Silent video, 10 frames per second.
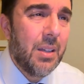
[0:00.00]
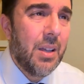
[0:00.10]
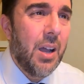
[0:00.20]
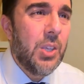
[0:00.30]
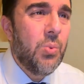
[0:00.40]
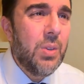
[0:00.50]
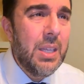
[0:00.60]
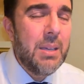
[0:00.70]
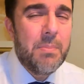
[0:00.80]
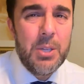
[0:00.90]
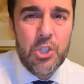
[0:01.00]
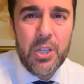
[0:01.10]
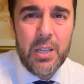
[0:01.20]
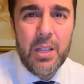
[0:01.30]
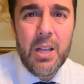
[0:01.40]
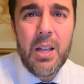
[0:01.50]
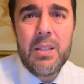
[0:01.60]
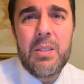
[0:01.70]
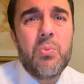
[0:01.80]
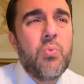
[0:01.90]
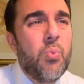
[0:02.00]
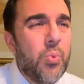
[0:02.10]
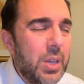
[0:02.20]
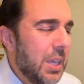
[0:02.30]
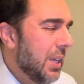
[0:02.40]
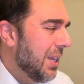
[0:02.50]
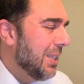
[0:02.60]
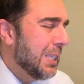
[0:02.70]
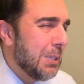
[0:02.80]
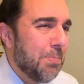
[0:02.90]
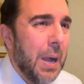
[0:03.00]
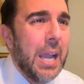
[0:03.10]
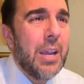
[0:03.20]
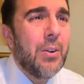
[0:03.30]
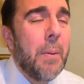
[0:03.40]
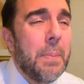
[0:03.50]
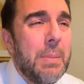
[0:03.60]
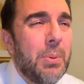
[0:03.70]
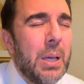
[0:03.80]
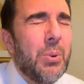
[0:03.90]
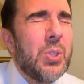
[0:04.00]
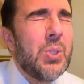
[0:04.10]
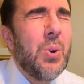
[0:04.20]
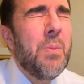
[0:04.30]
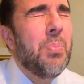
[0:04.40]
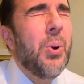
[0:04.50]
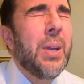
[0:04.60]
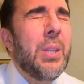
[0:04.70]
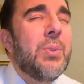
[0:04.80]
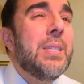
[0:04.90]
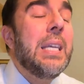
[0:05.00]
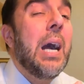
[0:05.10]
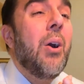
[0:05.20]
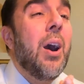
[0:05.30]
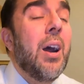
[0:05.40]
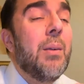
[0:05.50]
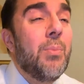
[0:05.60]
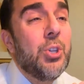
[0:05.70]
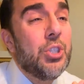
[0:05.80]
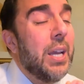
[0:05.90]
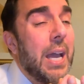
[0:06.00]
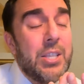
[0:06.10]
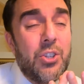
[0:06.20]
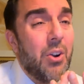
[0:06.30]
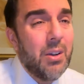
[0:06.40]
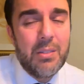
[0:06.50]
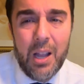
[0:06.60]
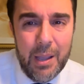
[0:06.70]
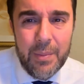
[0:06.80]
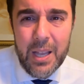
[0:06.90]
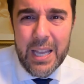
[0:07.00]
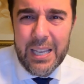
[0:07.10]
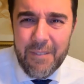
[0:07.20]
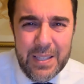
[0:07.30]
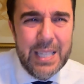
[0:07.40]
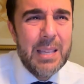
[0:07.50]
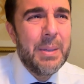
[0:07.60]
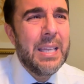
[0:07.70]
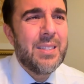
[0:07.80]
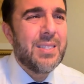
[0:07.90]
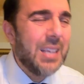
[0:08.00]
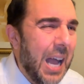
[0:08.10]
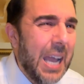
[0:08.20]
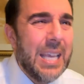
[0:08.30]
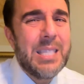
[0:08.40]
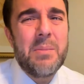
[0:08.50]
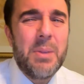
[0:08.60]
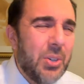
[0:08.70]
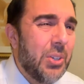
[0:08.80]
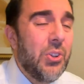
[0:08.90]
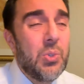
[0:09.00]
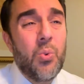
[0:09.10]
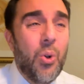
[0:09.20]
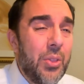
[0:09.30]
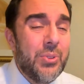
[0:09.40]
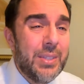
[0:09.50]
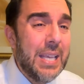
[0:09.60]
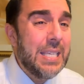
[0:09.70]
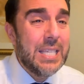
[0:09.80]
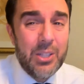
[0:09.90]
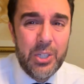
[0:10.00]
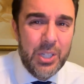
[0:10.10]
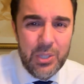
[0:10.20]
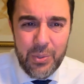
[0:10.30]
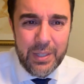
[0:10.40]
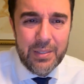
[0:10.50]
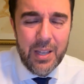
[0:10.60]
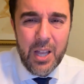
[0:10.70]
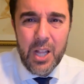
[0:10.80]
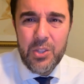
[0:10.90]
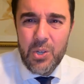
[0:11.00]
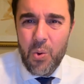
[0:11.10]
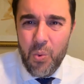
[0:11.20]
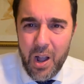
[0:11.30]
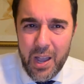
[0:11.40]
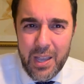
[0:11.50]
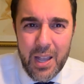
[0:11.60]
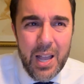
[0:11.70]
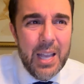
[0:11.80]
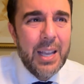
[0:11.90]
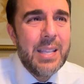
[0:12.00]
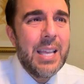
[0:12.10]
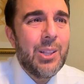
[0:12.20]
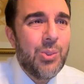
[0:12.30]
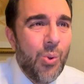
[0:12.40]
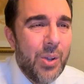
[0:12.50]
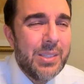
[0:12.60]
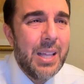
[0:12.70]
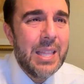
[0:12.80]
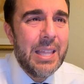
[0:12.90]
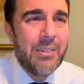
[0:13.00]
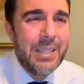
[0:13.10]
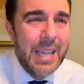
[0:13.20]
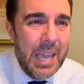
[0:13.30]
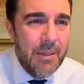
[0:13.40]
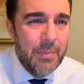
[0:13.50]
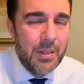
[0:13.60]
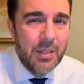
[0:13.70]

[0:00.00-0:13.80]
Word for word: A unique mission to re-inspire a people that were so broken. You see how hard Moshe had such a hard time convincing them. He needed signs and miracles and all those things. He still couldn't do it. Do you know why? Because they lost their name.